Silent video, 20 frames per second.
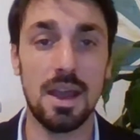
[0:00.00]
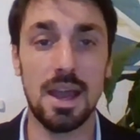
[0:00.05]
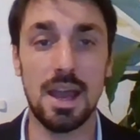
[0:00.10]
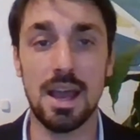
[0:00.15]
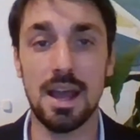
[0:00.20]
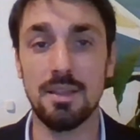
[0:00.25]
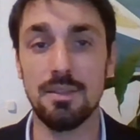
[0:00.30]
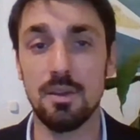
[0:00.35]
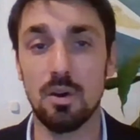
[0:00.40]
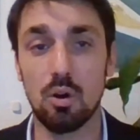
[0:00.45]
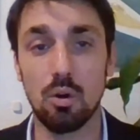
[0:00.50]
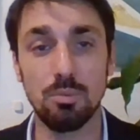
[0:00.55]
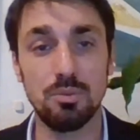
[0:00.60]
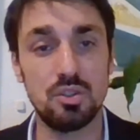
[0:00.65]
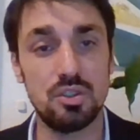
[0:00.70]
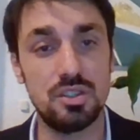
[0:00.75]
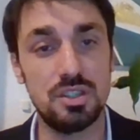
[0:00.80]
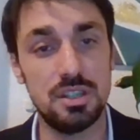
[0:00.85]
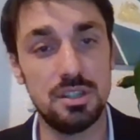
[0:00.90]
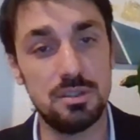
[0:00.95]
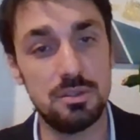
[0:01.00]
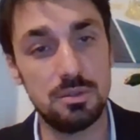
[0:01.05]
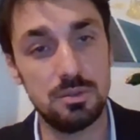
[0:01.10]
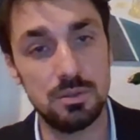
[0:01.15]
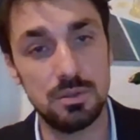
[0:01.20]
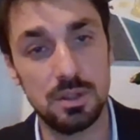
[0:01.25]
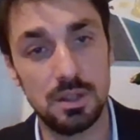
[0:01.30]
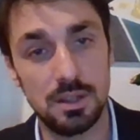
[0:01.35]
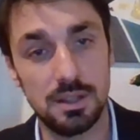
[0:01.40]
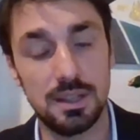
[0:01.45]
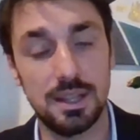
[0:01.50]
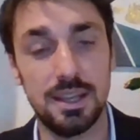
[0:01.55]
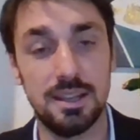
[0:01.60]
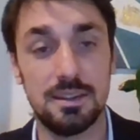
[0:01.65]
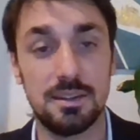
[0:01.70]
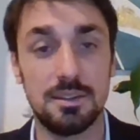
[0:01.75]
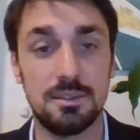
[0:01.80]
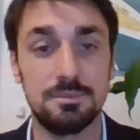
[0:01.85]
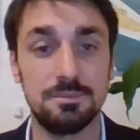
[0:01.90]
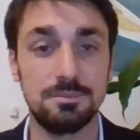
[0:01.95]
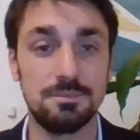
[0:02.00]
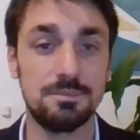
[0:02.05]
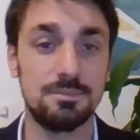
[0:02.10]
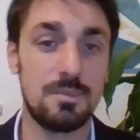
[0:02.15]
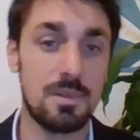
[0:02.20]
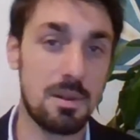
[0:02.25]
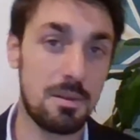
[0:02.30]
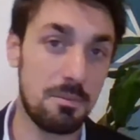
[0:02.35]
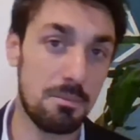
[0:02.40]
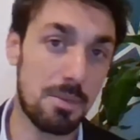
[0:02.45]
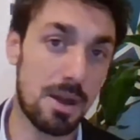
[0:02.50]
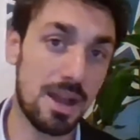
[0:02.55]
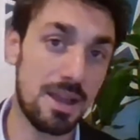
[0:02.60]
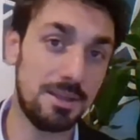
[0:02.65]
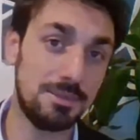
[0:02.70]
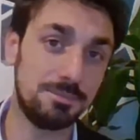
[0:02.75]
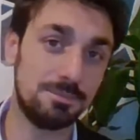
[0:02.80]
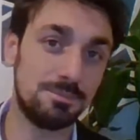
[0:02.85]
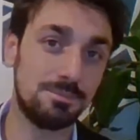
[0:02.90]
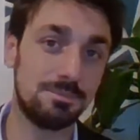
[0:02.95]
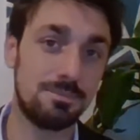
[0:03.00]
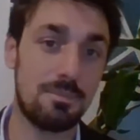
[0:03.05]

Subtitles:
and hope to see you later. Bye.